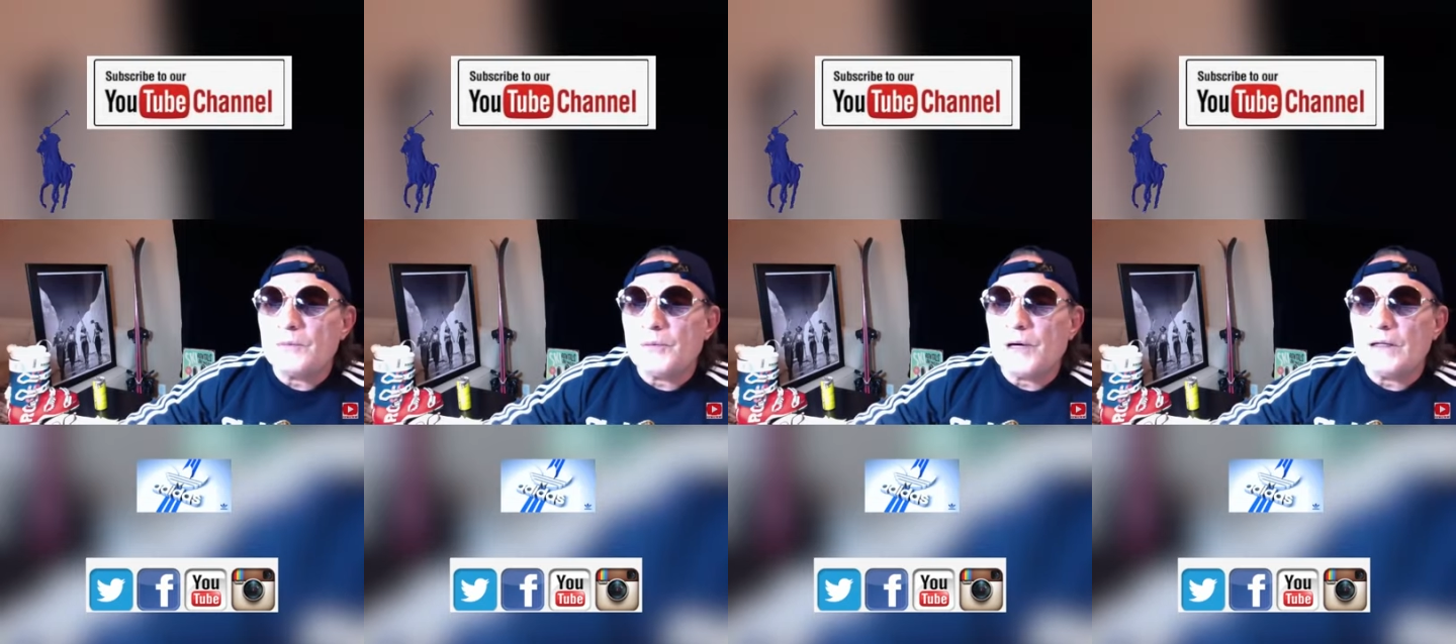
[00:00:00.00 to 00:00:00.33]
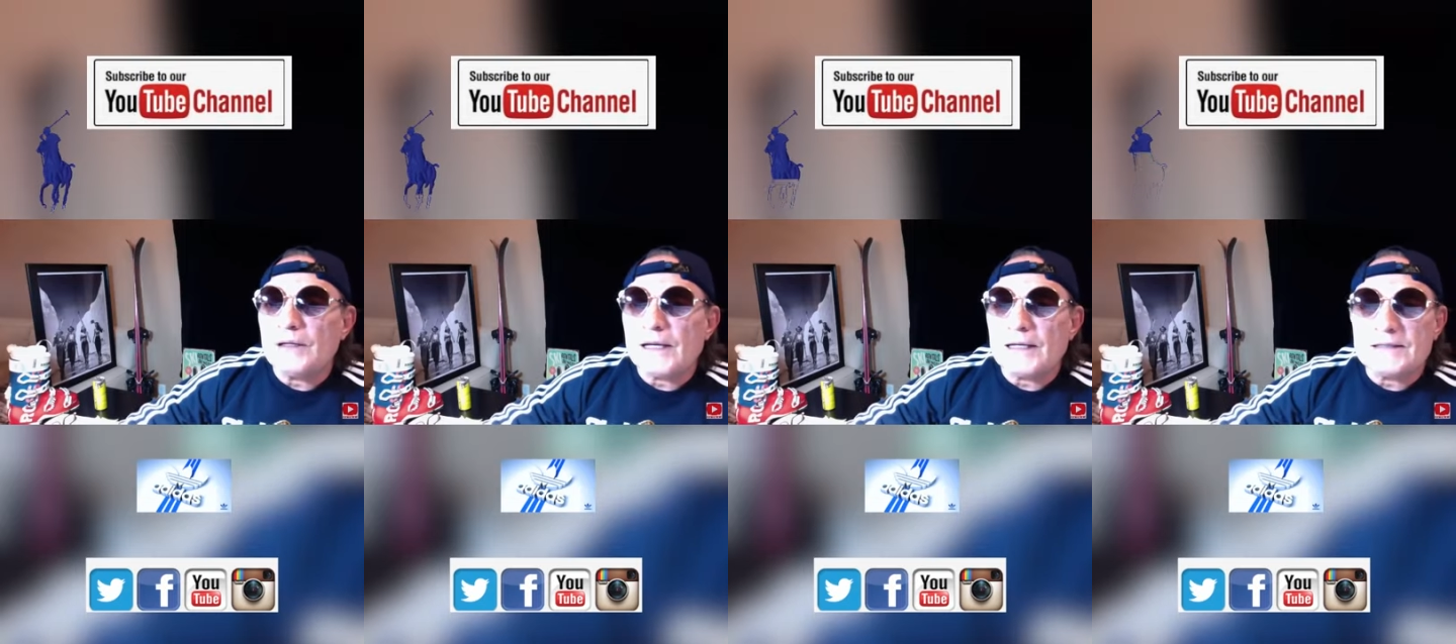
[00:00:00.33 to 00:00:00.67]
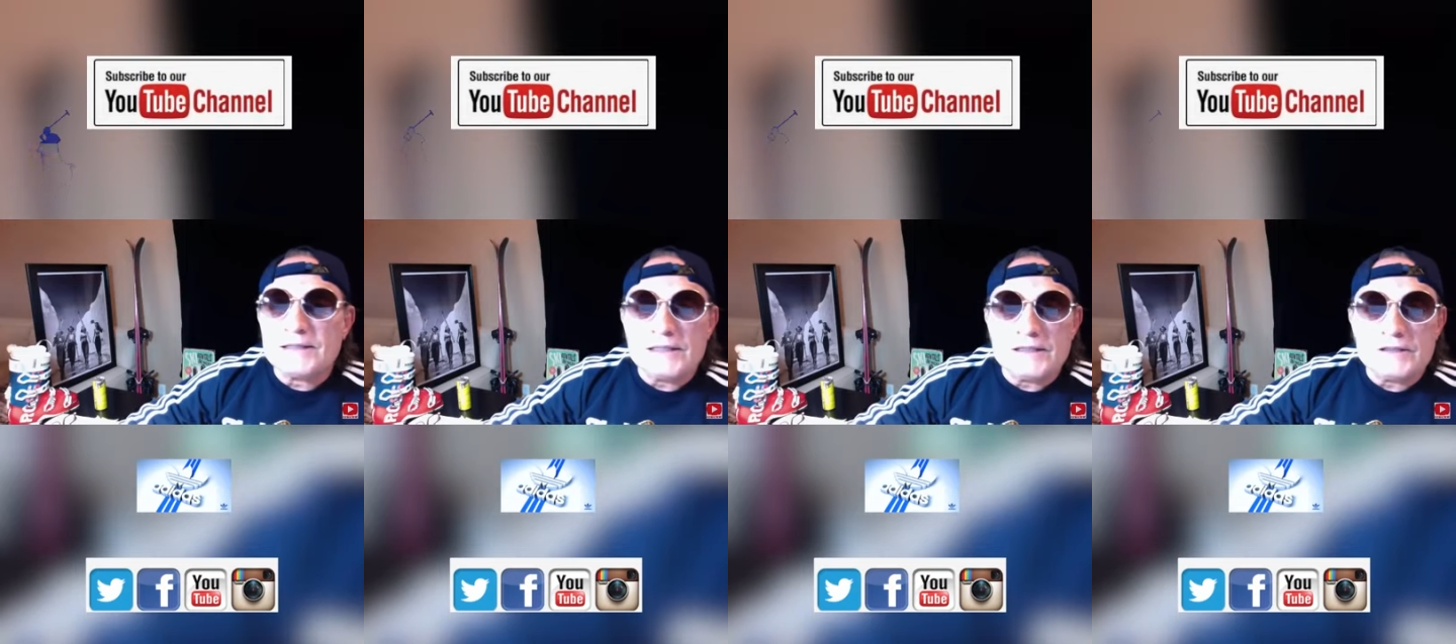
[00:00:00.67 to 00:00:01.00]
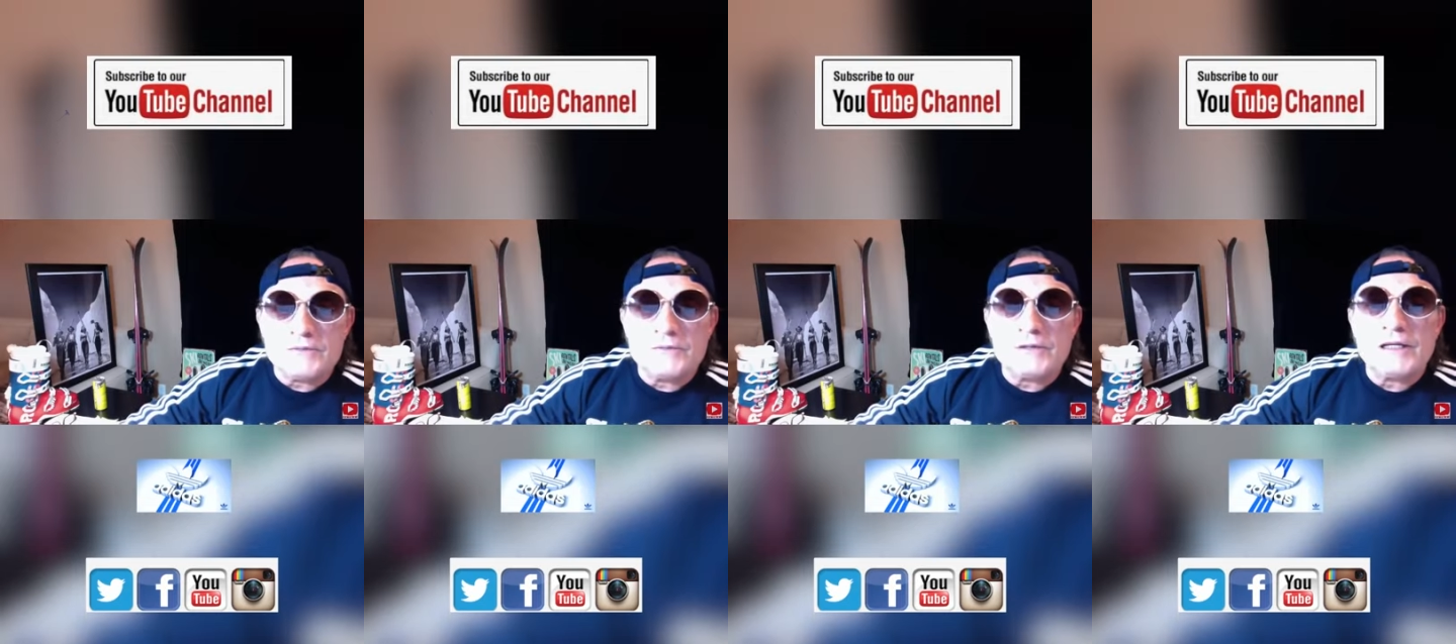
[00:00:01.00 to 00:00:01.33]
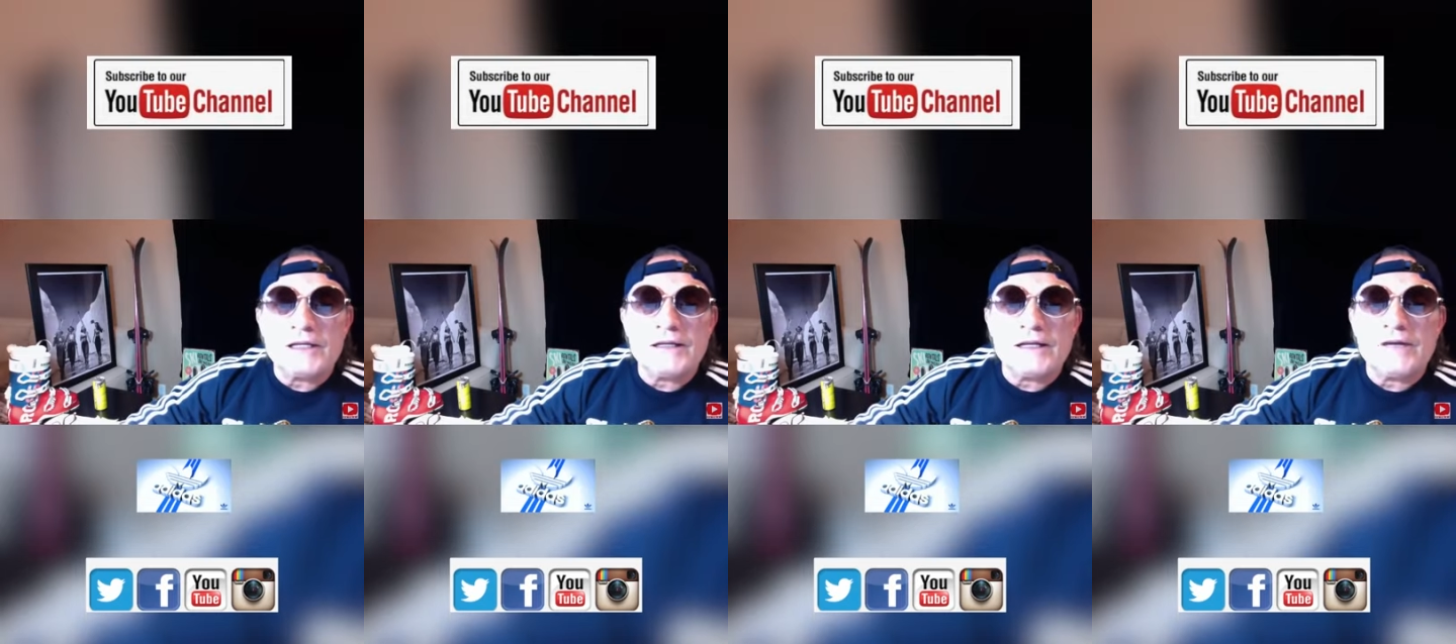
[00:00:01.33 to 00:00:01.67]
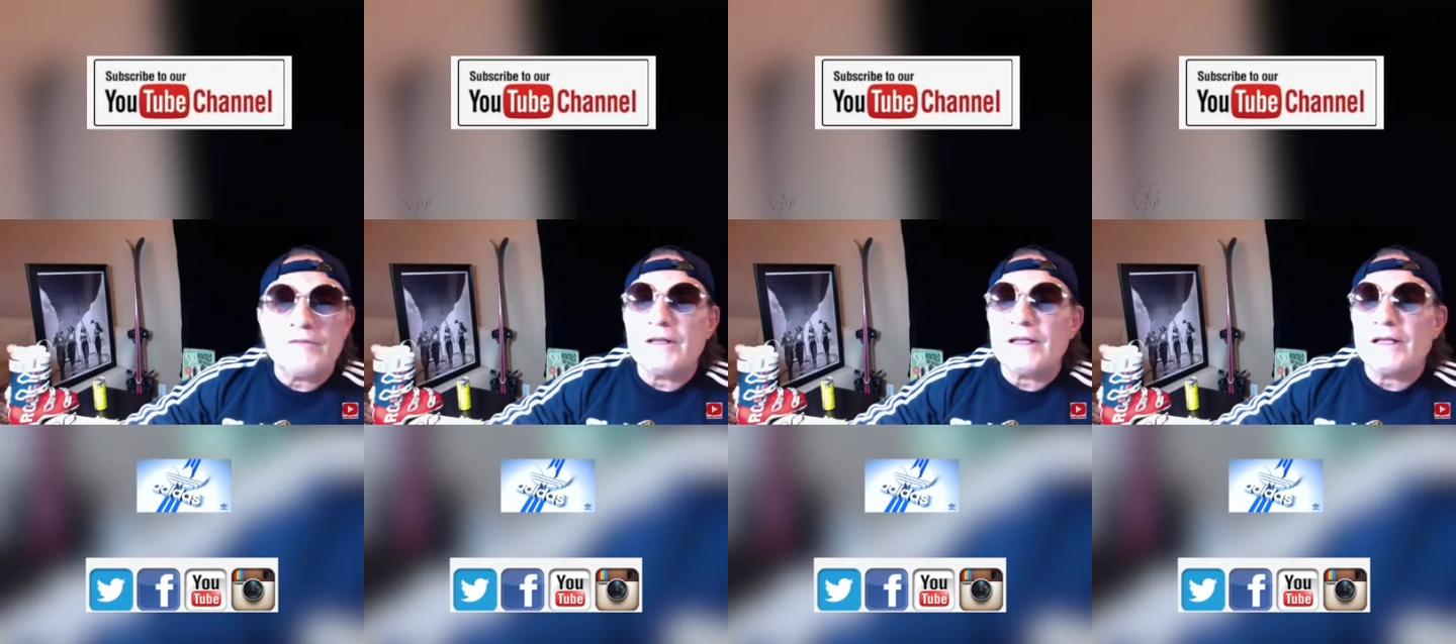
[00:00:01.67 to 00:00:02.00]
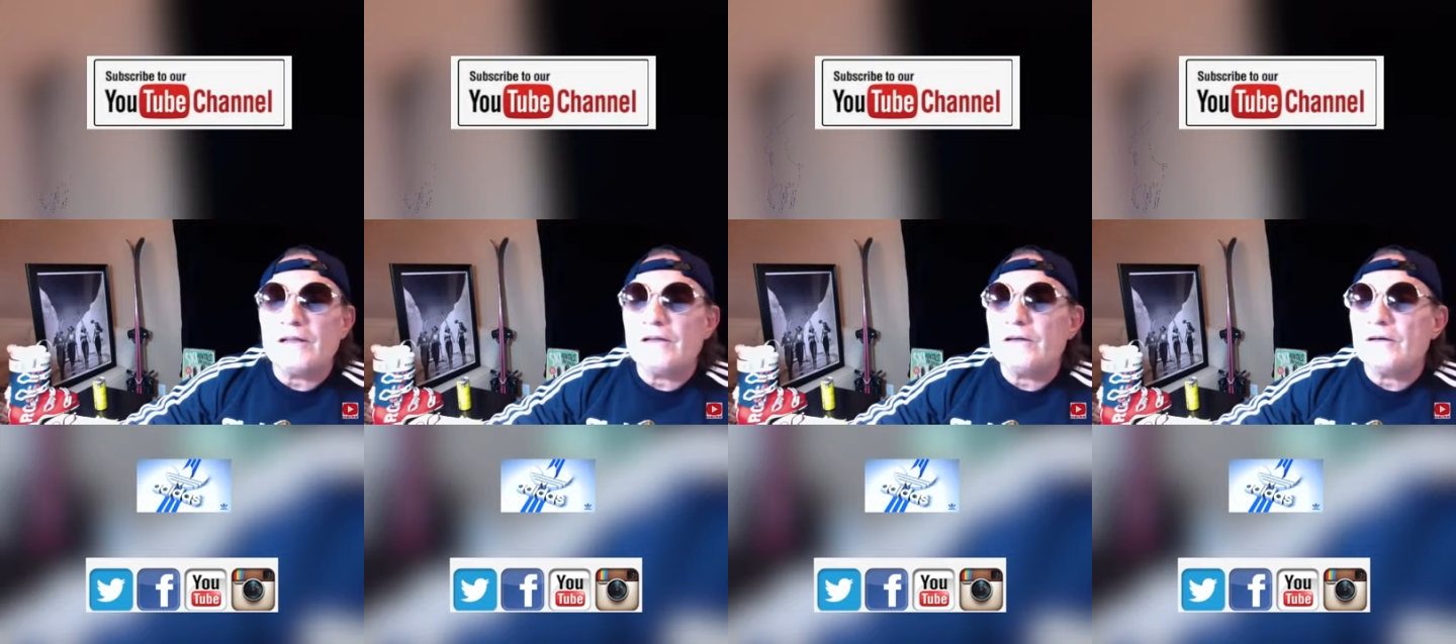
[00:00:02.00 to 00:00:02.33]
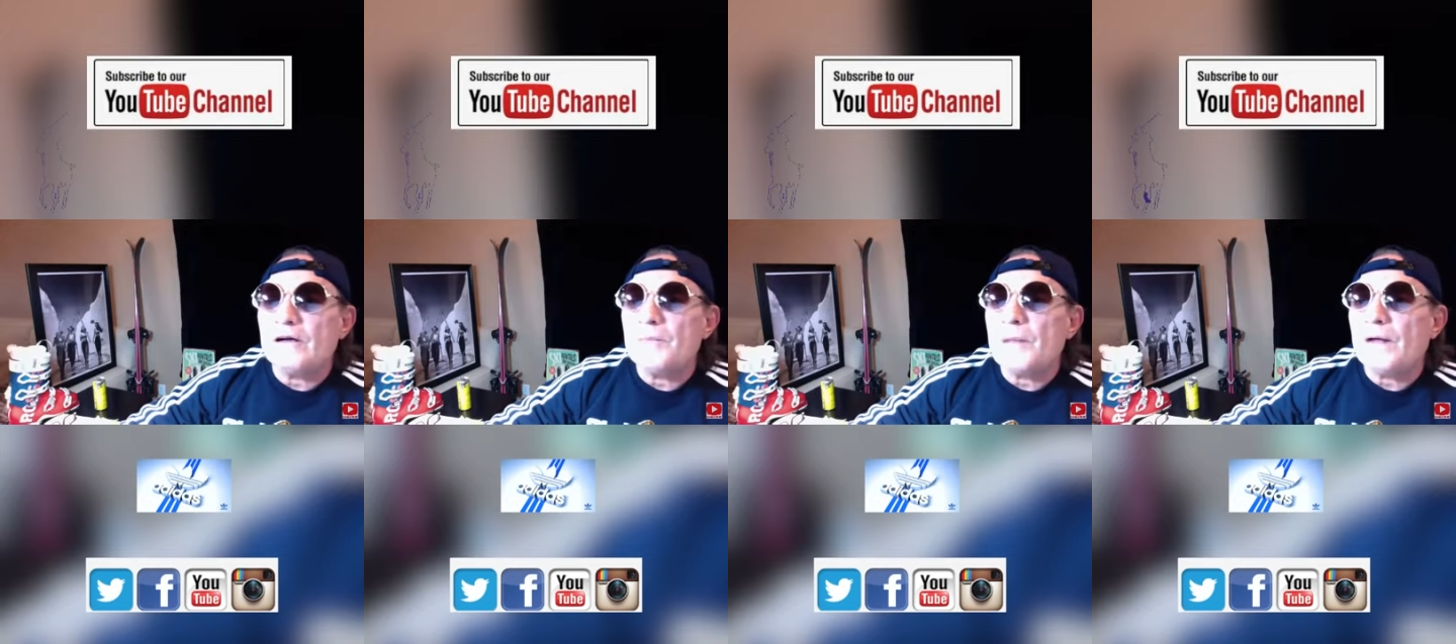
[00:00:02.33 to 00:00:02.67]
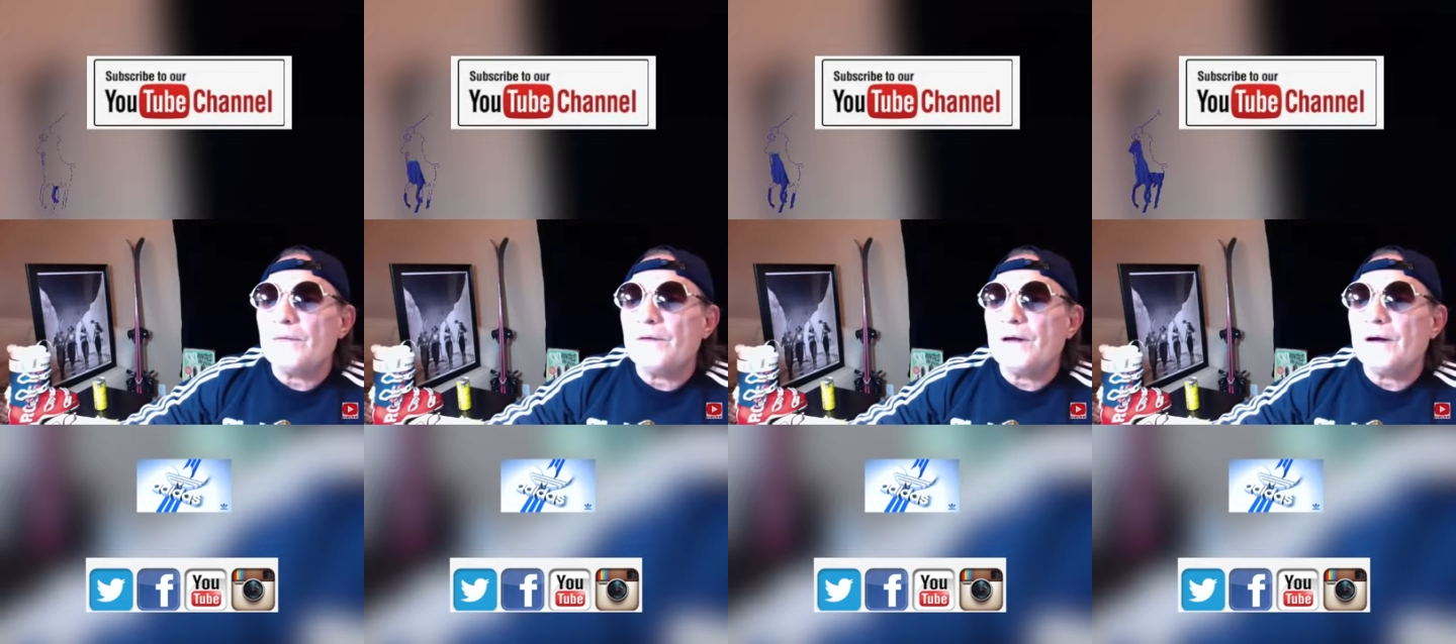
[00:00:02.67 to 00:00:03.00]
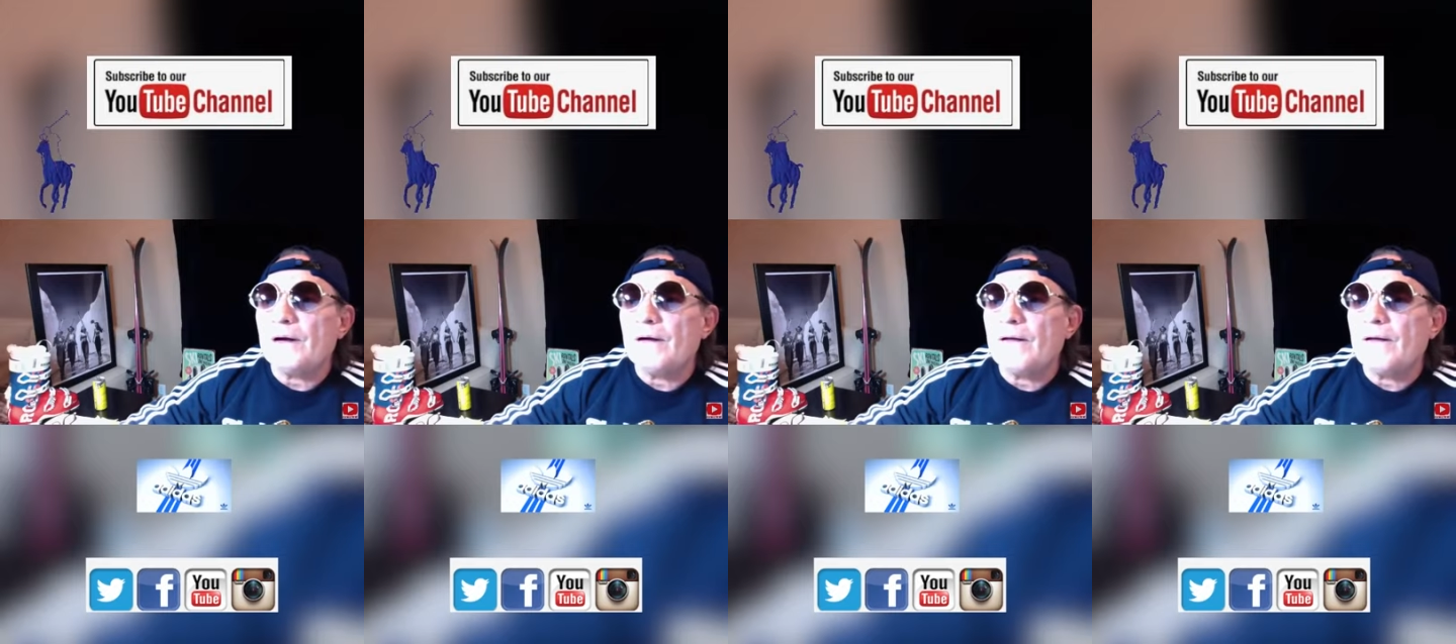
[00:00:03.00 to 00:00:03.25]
probably next season when they let everything clear up out there